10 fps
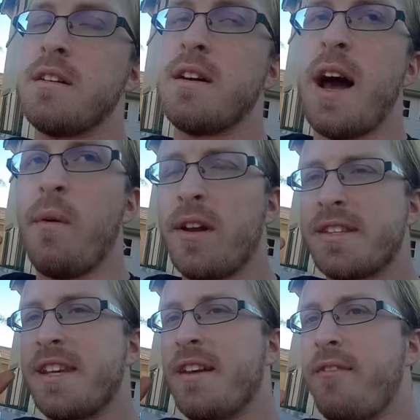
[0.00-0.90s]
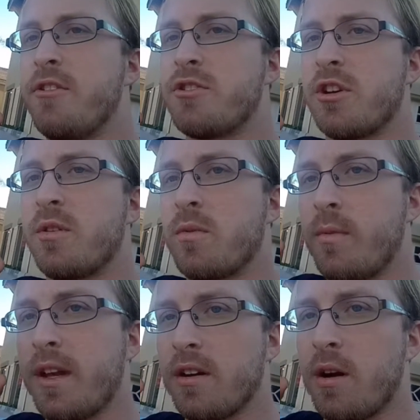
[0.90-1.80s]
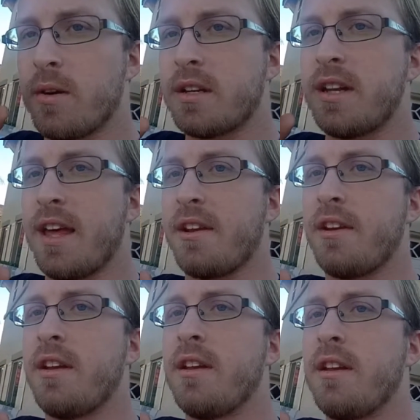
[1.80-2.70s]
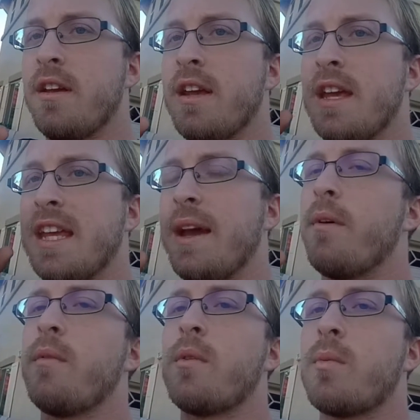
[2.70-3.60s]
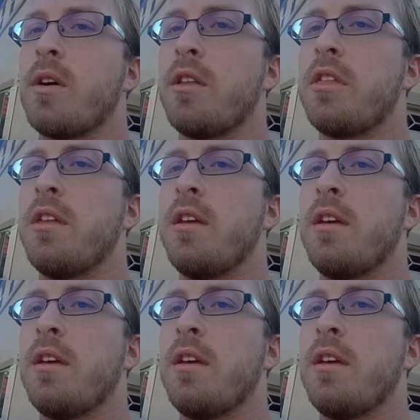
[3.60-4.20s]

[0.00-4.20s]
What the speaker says: I want to see a future where we can all work together, get what we're worth,